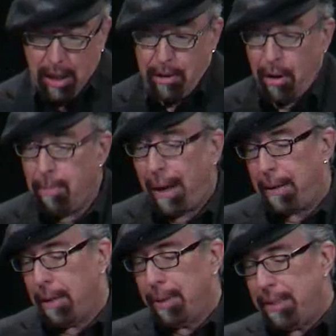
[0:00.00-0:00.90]
a term I
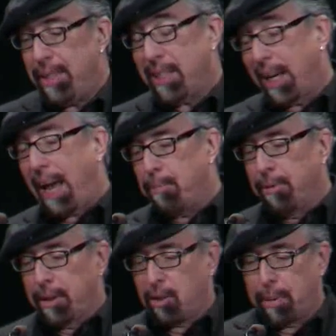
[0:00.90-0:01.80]
believe he's
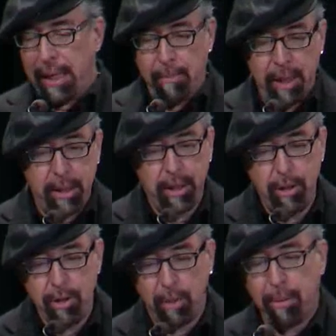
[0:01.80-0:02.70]
incapable of explaining, much less
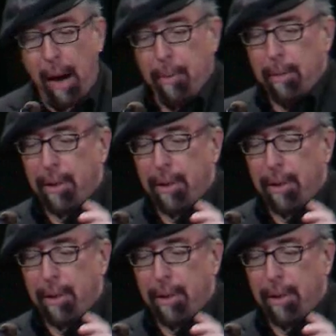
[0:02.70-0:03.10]
using properly.